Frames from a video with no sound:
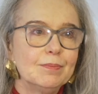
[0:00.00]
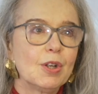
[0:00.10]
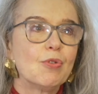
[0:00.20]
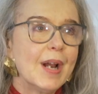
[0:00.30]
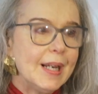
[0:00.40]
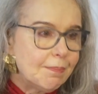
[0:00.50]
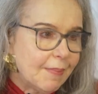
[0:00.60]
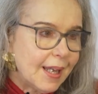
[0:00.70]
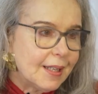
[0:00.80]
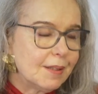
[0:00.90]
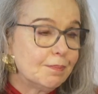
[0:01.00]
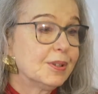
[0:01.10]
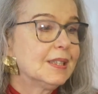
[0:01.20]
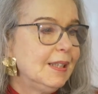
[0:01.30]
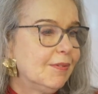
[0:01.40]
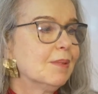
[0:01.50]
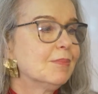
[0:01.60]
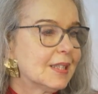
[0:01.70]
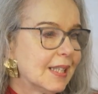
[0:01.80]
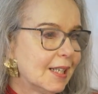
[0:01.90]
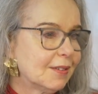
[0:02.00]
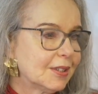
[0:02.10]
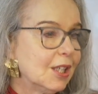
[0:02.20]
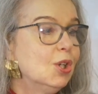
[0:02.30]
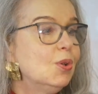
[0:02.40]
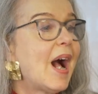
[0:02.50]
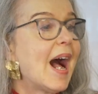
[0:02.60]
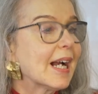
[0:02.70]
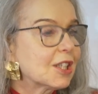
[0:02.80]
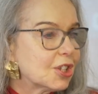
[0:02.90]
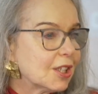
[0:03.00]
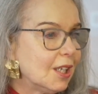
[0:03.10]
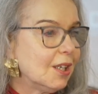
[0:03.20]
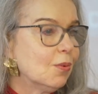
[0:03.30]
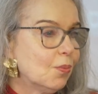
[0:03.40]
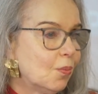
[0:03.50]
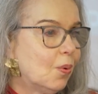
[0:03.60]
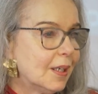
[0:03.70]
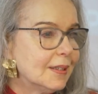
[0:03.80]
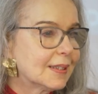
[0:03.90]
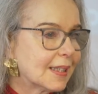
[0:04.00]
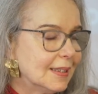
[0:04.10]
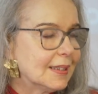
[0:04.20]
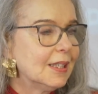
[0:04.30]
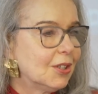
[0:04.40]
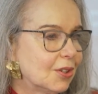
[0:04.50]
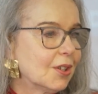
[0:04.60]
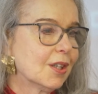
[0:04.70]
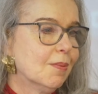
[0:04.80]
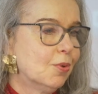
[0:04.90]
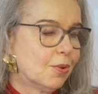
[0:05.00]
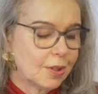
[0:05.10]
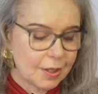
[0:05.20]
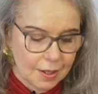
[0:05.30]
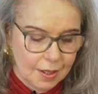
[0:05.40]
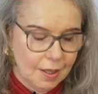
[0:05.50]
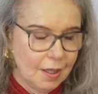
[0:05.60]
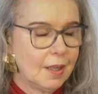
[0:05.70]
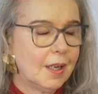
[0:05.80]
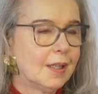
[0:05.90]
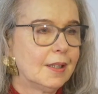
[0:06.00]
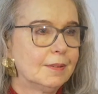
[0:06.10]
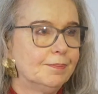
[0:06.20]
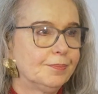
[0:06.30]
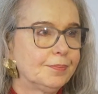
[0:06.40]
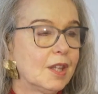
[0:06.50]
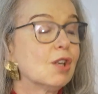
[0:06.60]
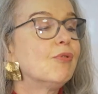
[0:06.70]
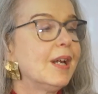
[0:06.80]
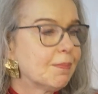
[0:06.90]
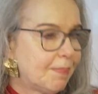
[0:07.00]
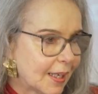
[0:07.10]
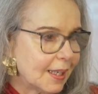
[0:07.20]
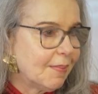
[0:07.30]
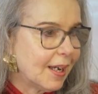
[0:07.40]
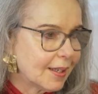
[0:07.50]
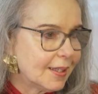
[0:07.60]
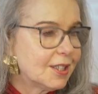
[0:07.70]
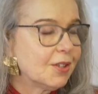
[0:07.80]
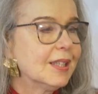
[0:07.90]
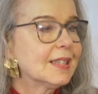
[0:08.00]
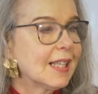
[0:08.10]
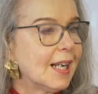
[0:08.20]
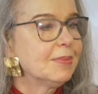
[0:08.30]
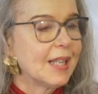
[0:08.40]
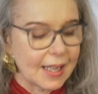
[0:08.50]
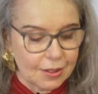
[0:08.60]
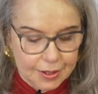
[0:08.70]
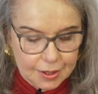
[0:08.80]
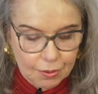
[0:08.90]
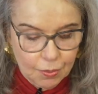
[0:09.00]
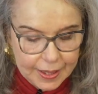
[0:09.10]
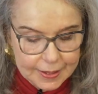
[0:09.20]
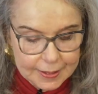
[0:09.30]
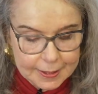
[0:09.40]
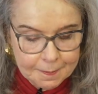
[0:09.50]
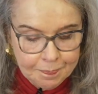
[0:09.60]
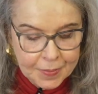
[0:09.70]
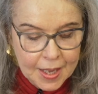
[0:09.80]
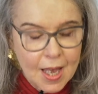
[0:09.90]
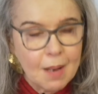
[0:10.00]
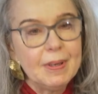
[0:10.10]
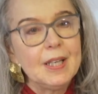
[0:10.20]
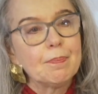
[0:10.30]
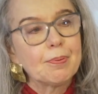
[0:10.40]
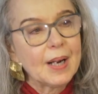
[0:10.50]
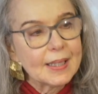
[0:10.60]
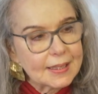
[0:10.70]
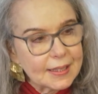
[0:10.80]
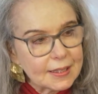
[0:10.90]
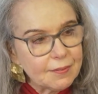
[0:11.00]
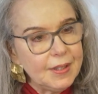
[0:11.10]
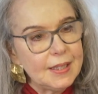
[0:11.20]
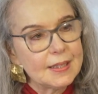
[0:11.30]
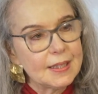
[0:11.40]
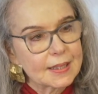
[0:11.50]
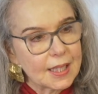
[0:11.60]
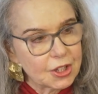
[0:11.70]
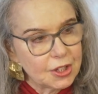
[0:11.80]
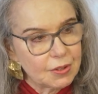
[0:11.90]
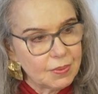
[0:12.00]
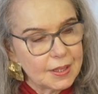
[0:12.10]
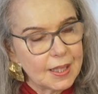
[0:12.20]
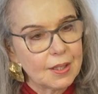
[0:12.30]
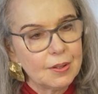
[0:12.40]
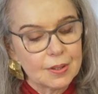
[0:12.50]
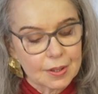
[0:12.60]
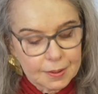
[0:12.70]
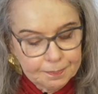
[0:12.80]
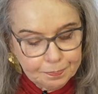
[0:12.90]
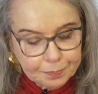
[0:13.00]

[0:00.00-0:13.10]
great men perceived themselves, and who actually was considered the more the greater polymath. And so this time Tagore wins. But in the process of these discussions with Tagore,